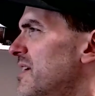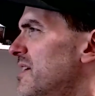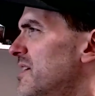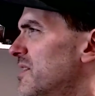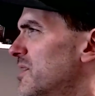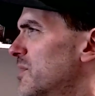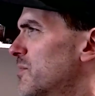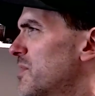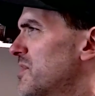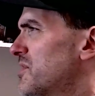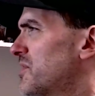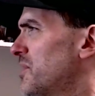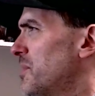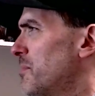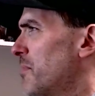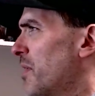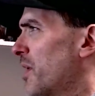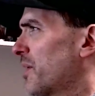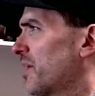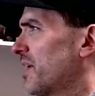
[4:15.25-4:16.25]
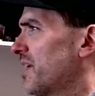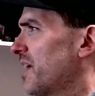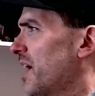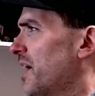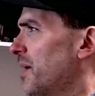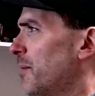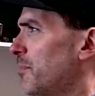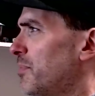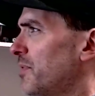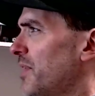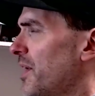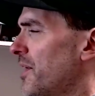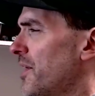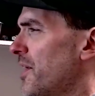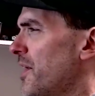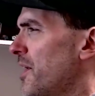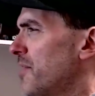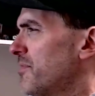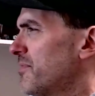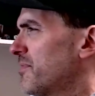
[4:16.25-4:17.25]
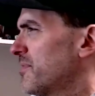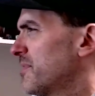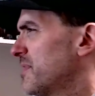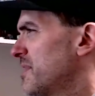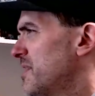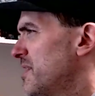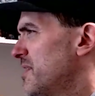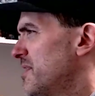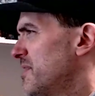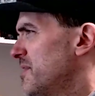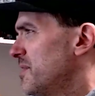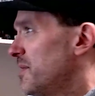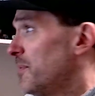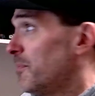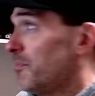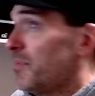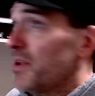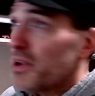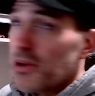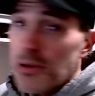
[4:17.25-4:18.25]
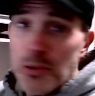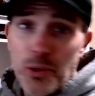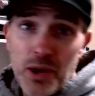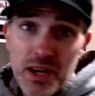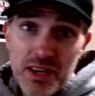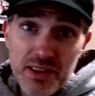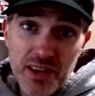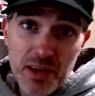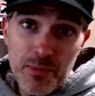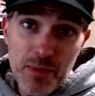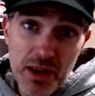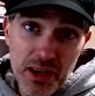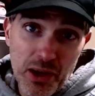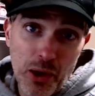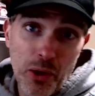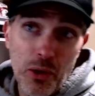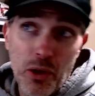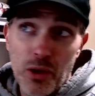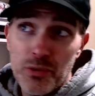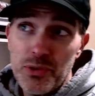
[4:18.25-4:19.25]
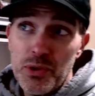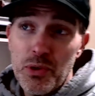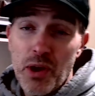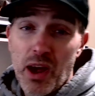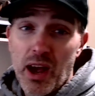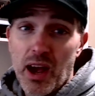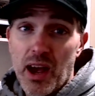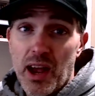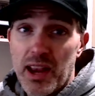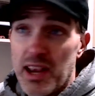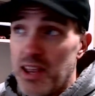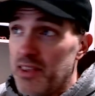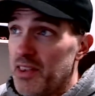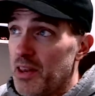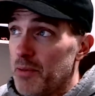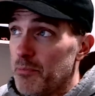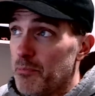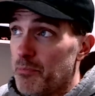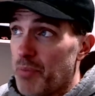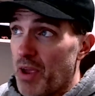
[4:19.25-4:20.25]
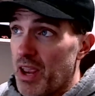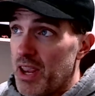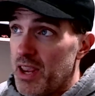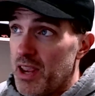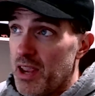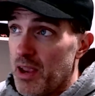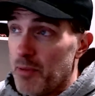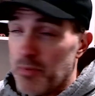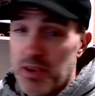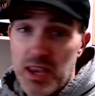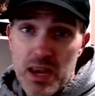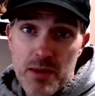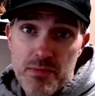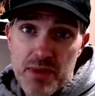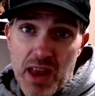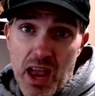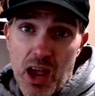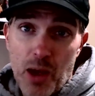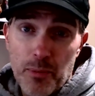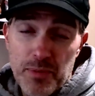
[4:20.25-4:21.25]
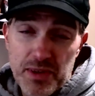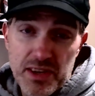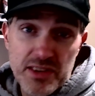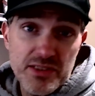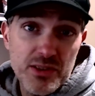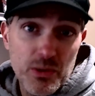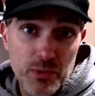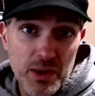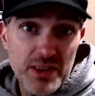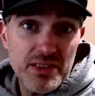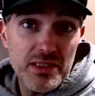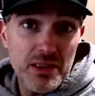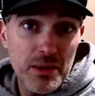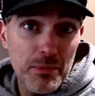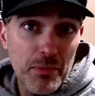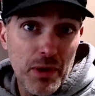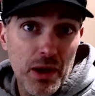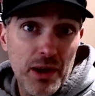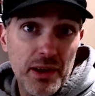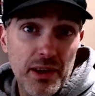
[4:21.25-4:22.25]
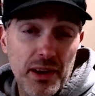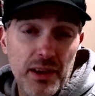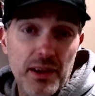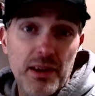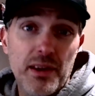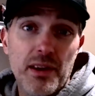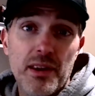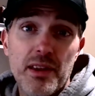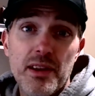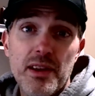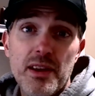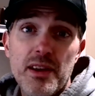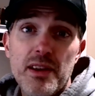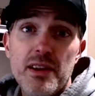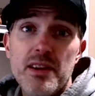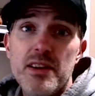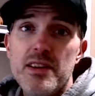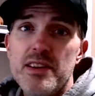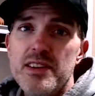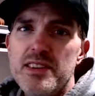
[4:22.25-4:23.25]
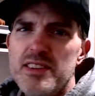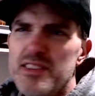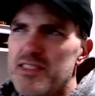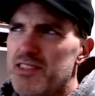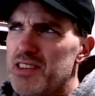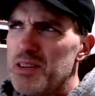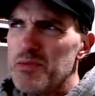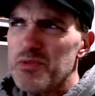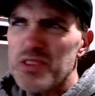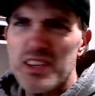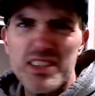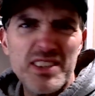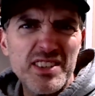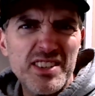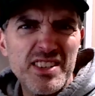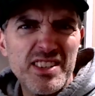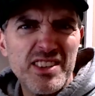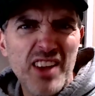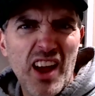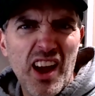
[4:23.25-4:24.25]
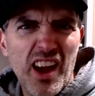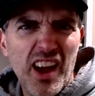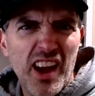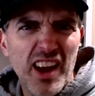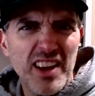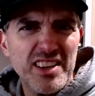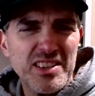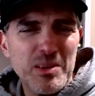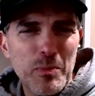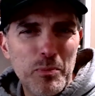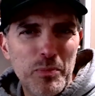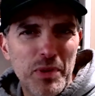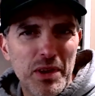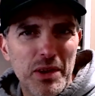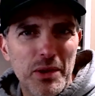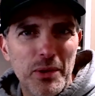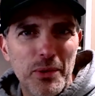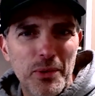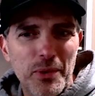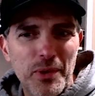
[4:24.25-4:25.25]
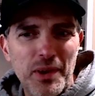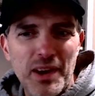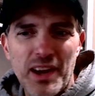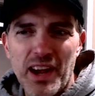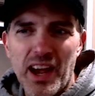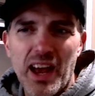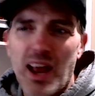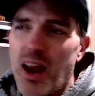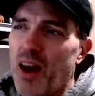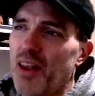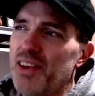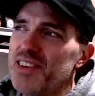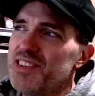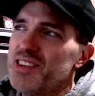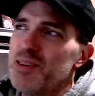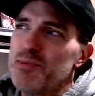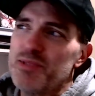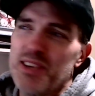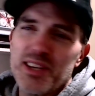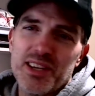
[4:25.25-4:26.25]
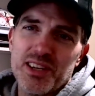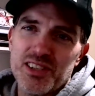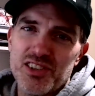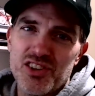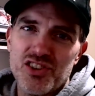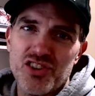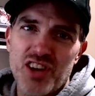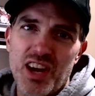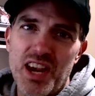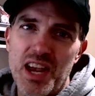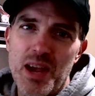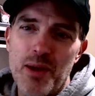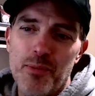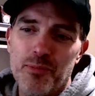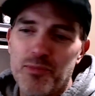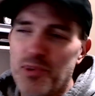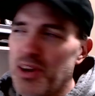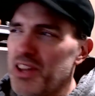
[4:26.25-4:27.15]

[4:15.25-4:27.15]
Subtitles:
The rest of the market kind of bled off. Bitcoin did make a whole new high, and then bam, came down because the rest of the market, it seems like the stocks and Bitcoin, it seems like a sham.